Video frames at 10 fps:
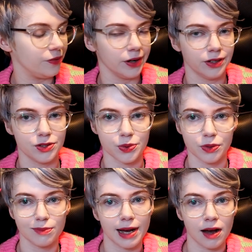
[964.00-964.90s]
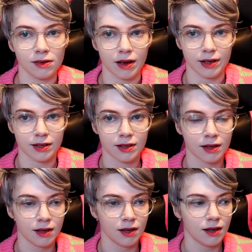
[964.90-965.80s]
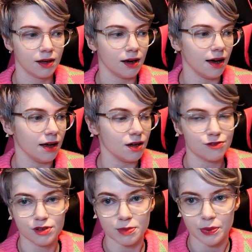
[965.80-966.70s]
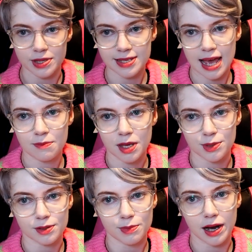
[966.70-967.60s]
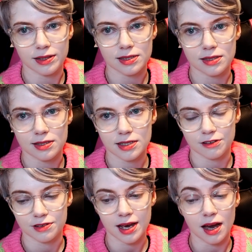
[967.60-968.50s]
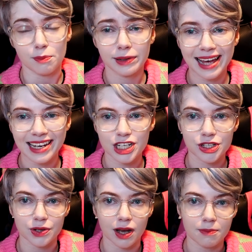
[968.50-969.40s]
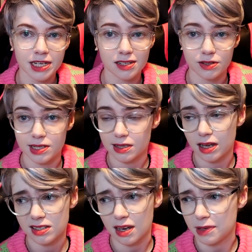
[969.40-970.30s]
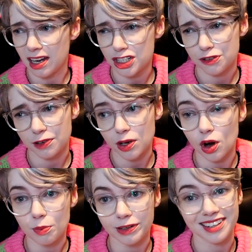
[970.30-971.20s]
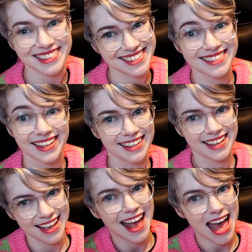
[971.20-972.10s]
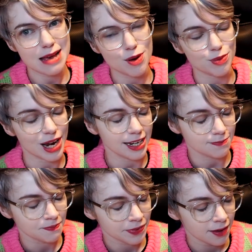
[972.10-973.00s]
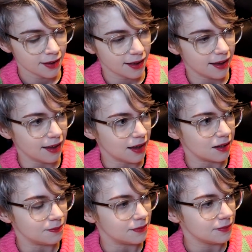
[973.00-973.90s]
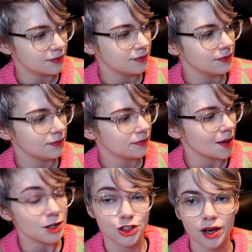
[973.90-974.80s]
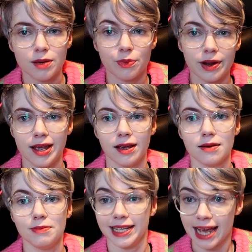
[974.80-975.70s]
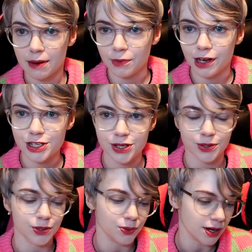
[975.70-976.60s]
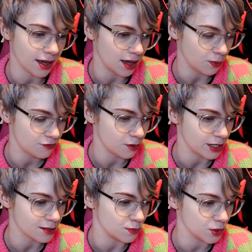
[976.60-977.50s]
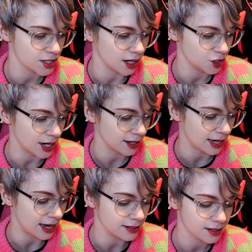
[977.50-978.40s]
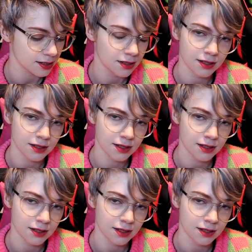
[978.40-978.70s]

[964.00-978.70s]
that I can talk about like uh, filming with Sam, maybe some behind the scenes stuff for that. I'm planning to. I meant to do this last time and I just forgot because Emma brain. Um, I'm going to try and bring my camera to. Uh, we're filming some more Star Trek at